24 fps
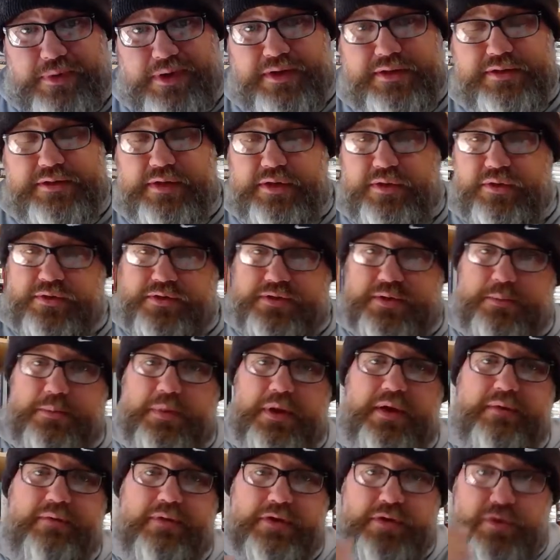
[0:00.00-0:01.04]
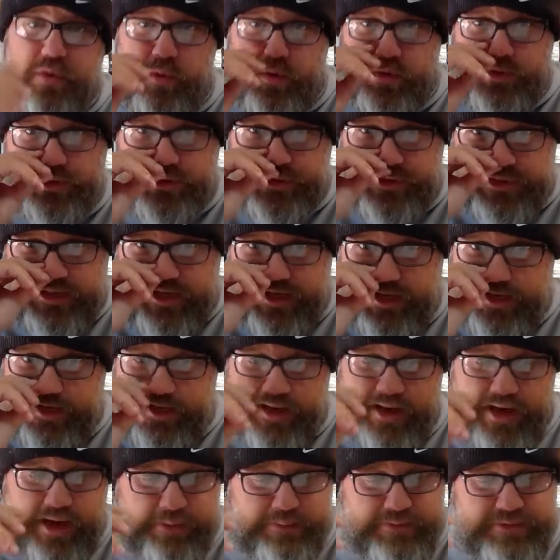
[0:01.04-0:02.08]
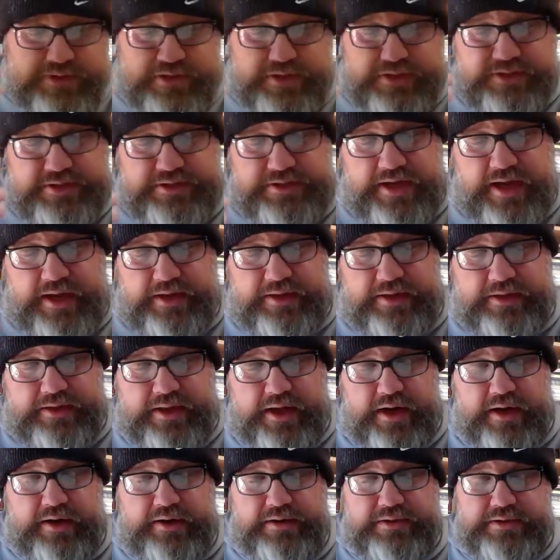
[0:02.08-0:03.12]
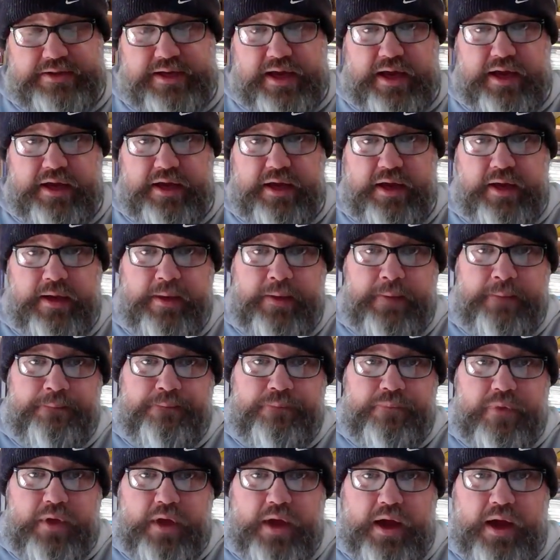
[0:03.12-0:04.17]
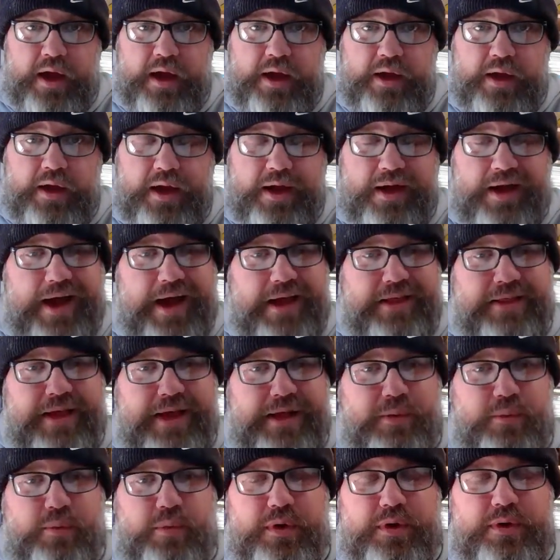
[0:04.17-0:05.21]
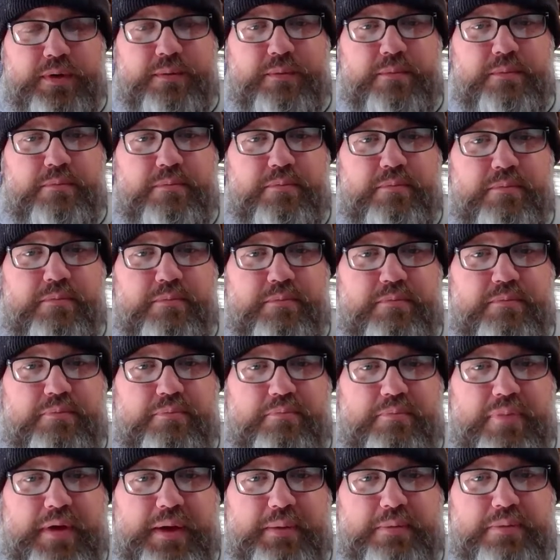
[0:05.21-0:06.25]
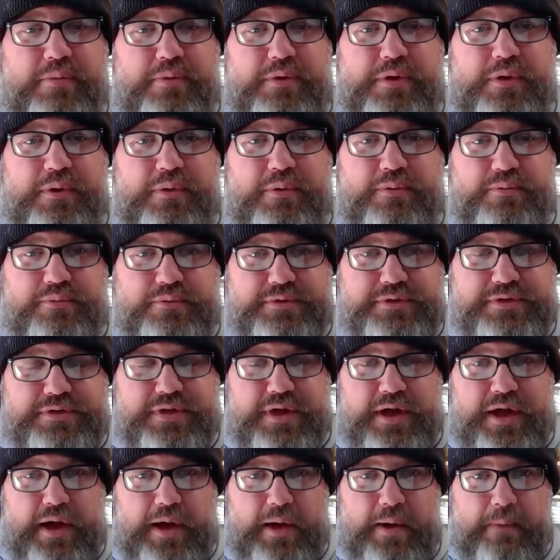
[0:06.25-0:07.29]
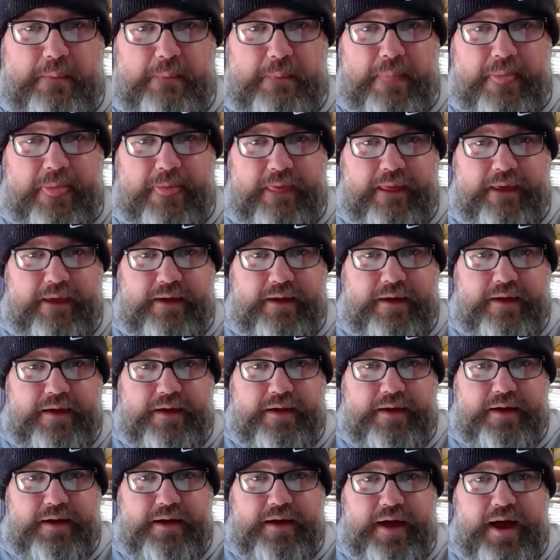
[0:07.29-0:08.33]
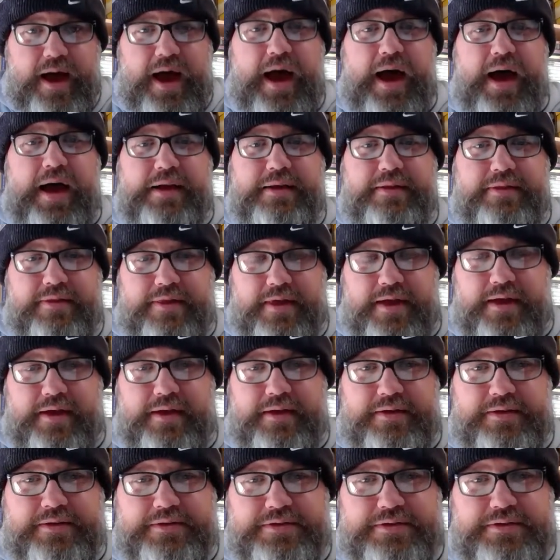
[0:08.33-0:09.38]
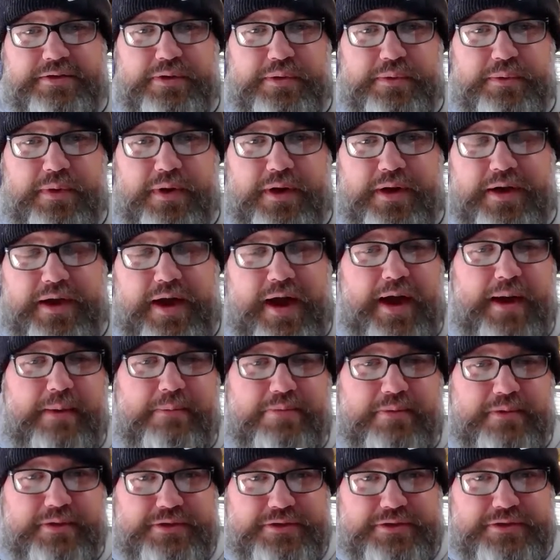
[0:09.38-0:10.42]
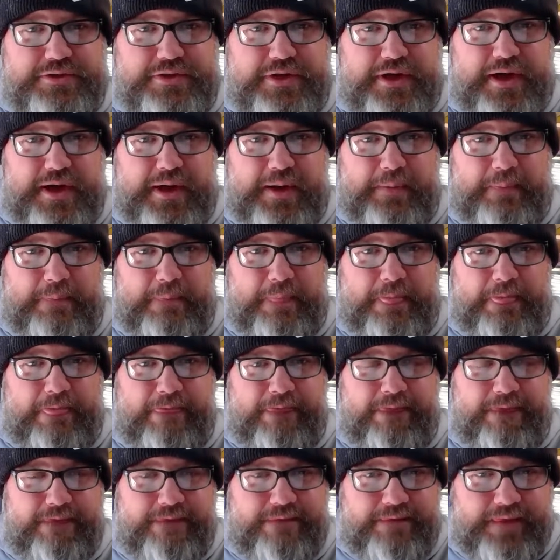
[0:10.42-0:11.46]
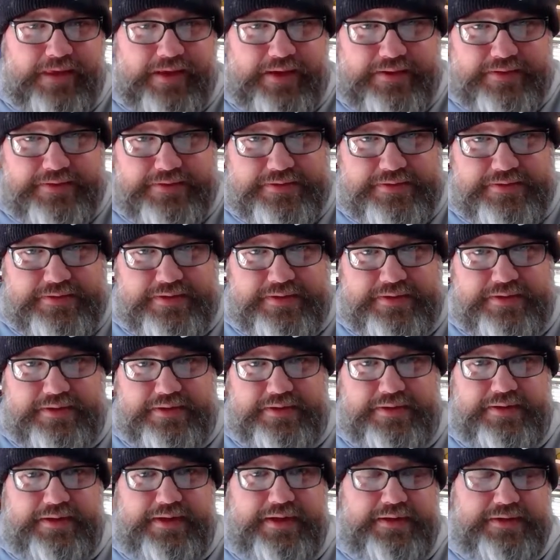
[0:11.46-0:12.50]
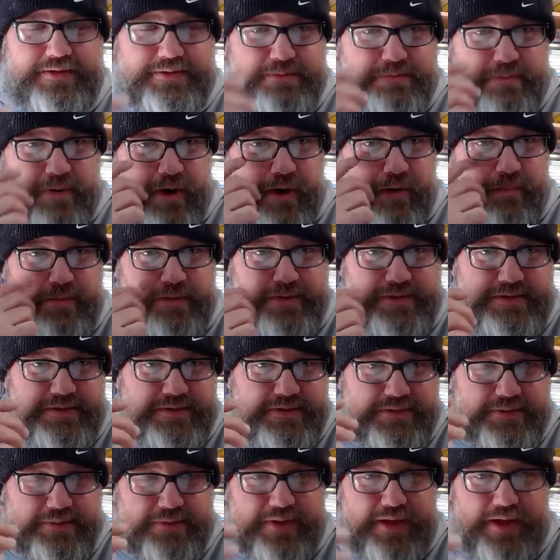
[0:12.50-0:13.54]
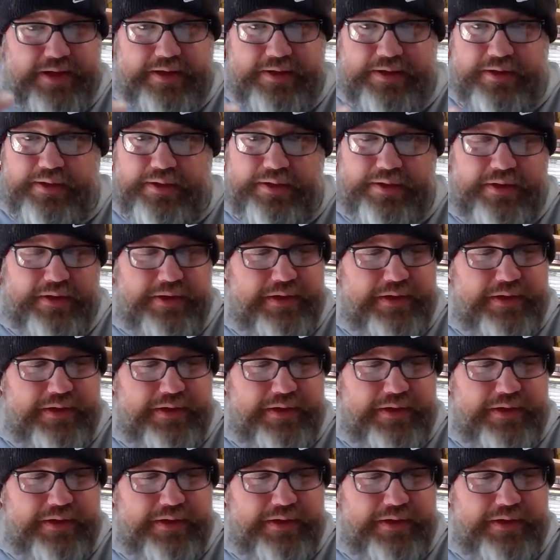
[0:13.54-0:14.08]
but it's, you know, it's a bit of a torture scene. And I'm just going to say that there is a, I like when people use, odd things to accomplish, these purposes. When they,